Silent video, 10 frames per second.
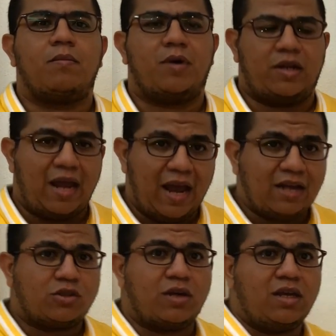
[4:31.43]
But
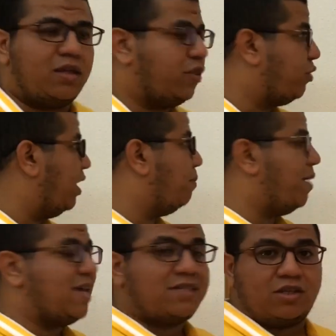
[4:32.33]
actually the three
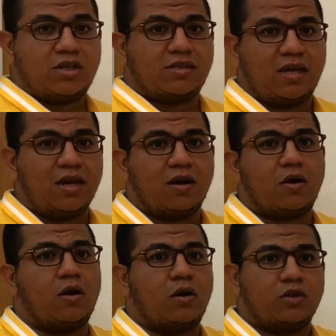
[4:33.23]
passages here
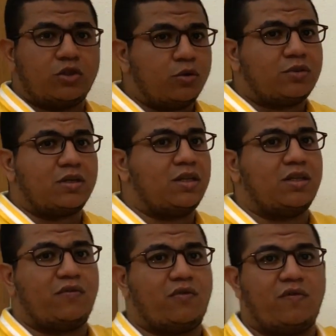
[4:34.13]
are totally
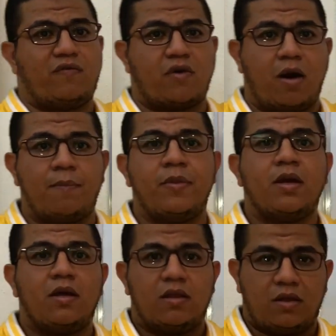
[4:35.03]
different from
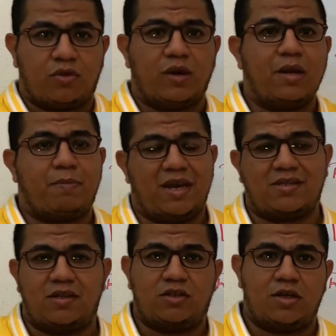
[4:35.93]
the three
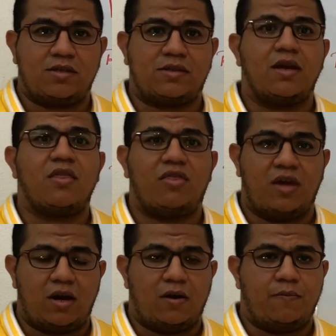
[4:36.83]
passages
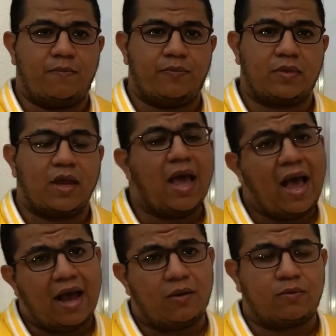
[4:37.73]
there.
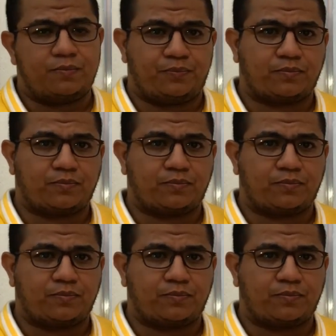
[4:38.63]
How?